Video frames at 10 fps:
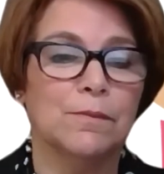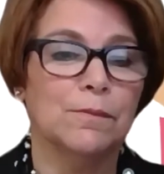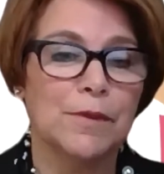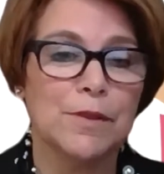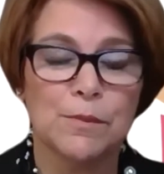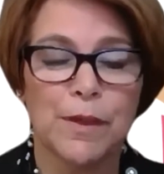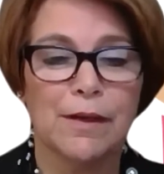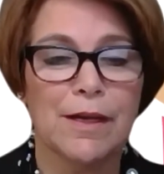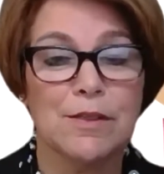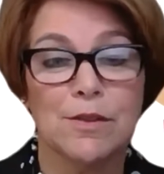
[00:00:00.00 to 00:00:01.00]
is where
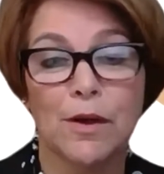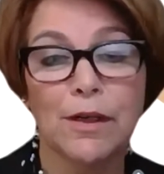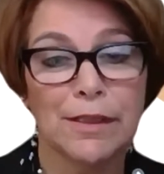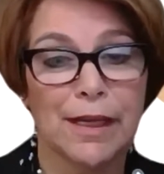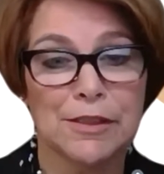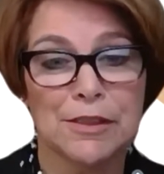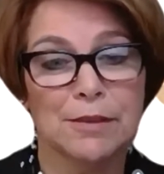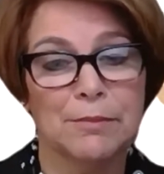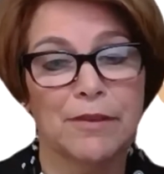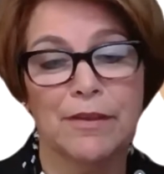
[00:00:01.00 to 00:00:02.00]
I started, actually.
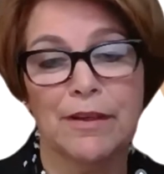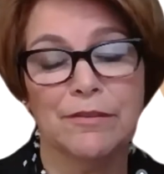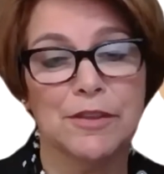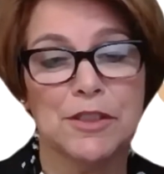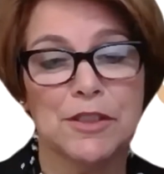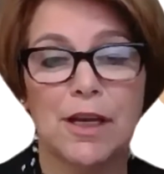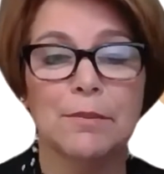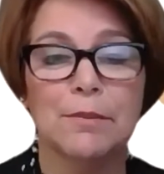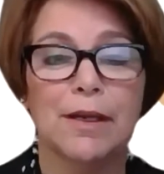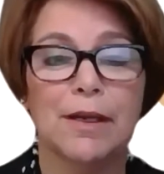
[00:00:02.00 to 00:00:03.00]
In my very first
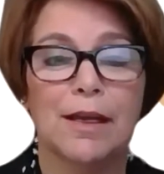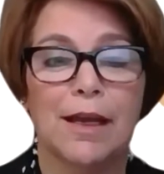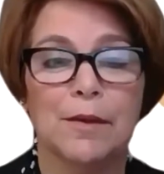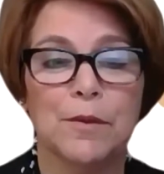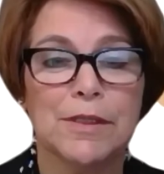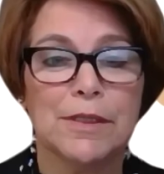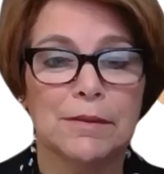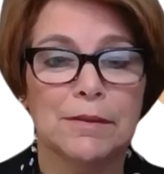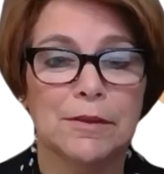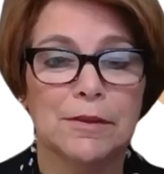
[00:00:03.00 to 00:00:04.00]
job, I worked
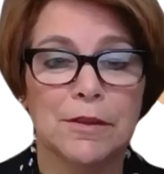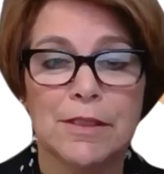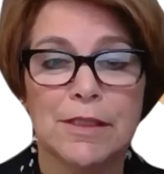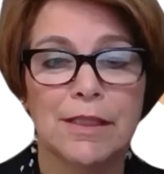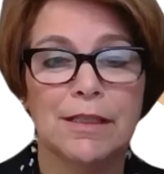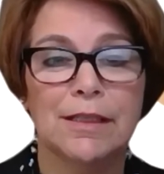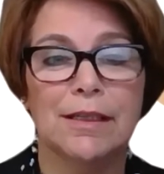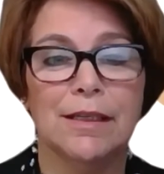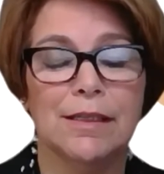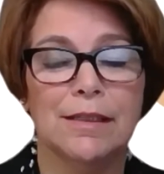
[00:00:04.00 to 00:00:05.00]
in New York City
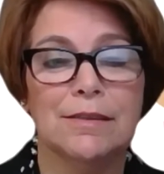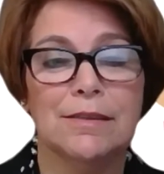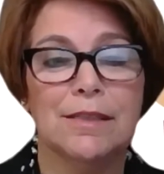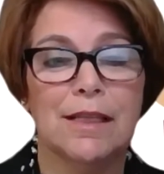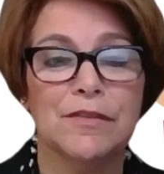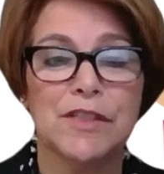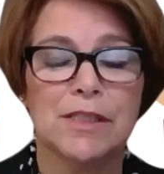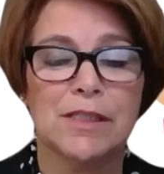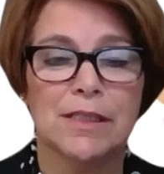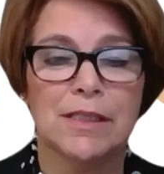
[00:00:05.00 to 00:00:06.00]
in television
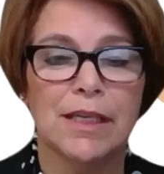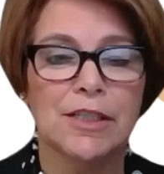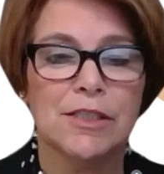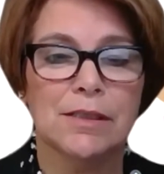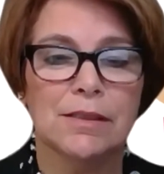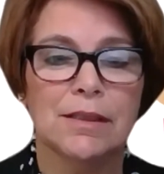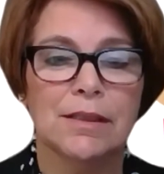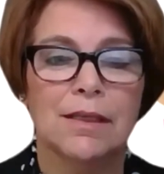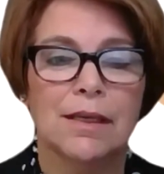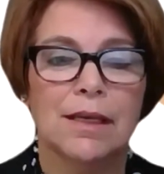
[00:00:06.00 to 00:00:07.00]
syndication.
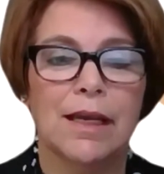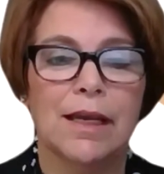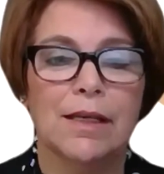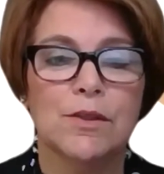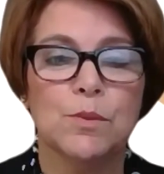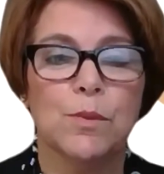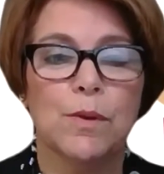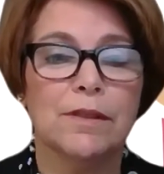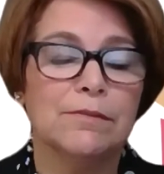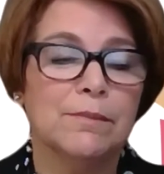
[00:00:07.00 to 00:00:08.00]
And
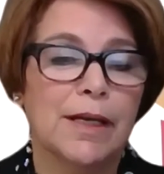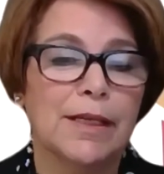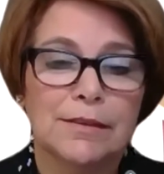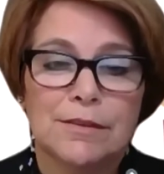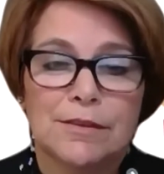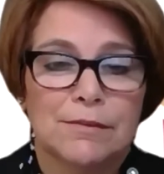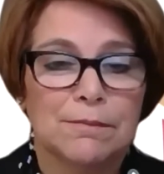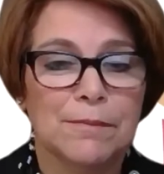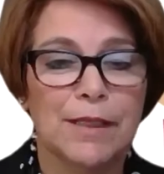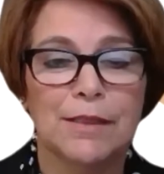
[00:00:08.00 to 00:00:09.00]
one of my
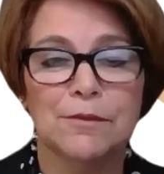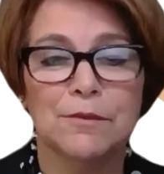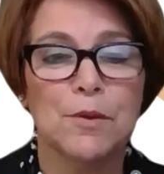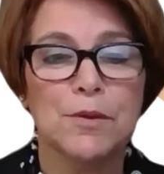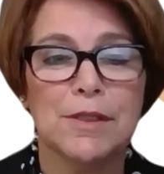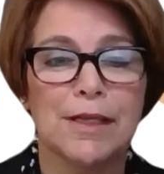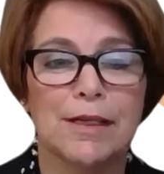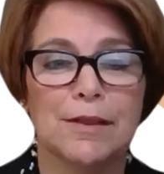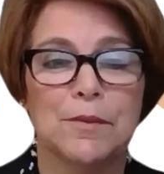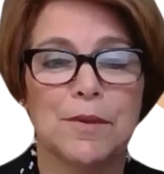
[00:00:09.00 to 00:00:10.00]
many roles
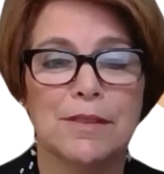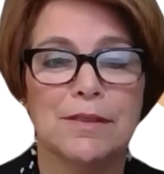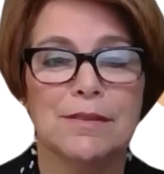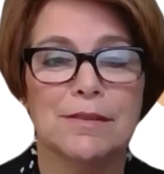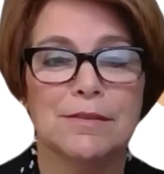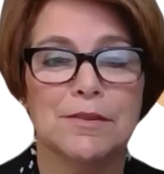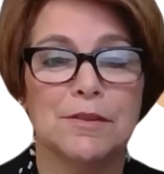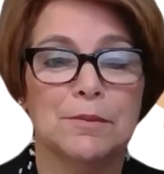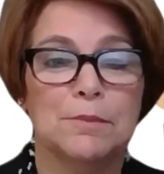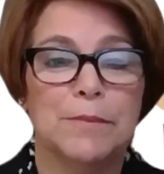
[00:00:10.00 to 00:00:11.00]
there was
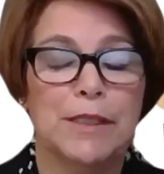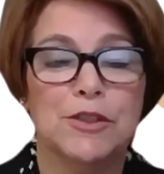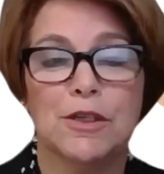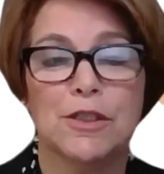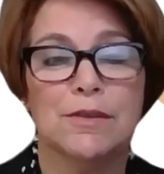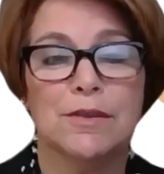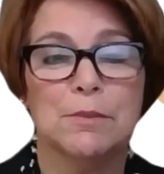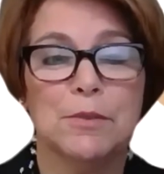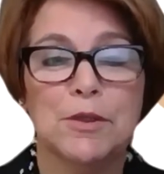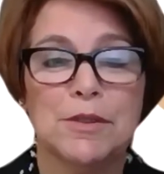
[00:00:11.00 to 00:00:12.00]
to be in charge of the
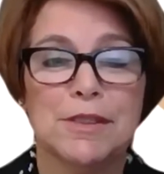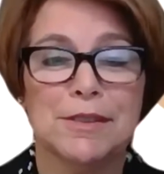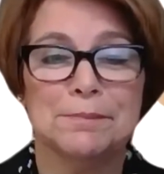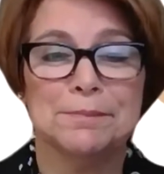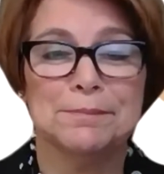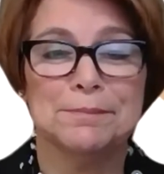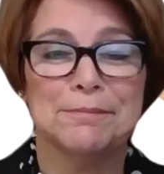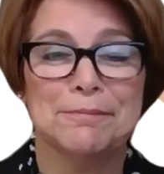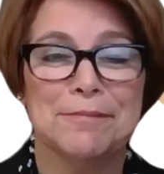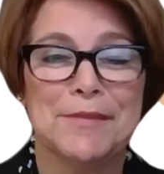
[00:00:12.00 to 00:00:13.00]
computer system.
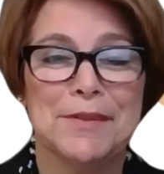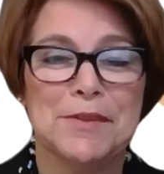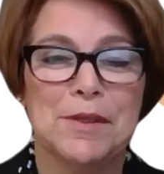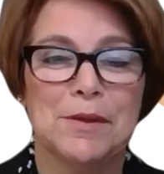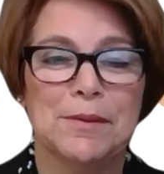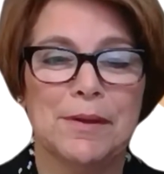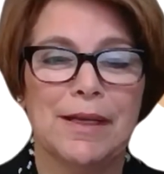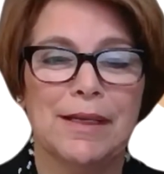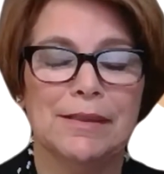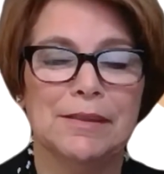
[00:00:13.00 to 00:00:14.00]
So
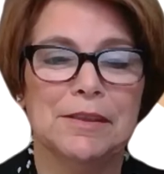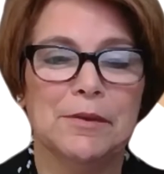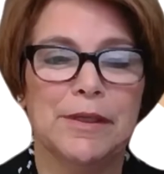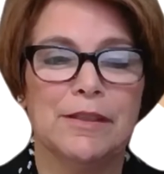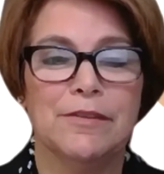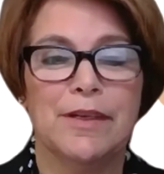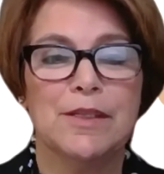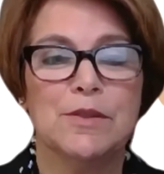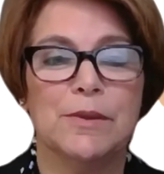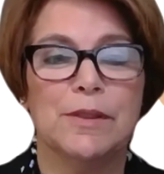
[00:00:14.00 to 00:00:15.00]
I,
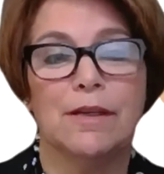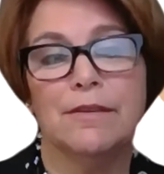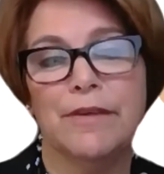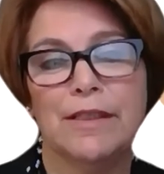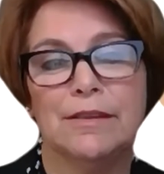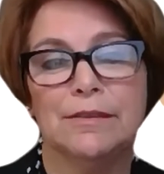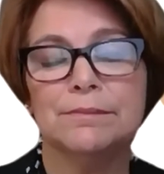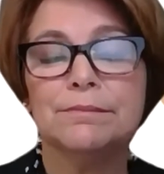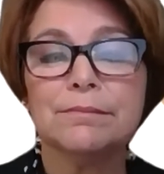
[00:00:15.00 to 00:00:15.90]
interfaced with our vendor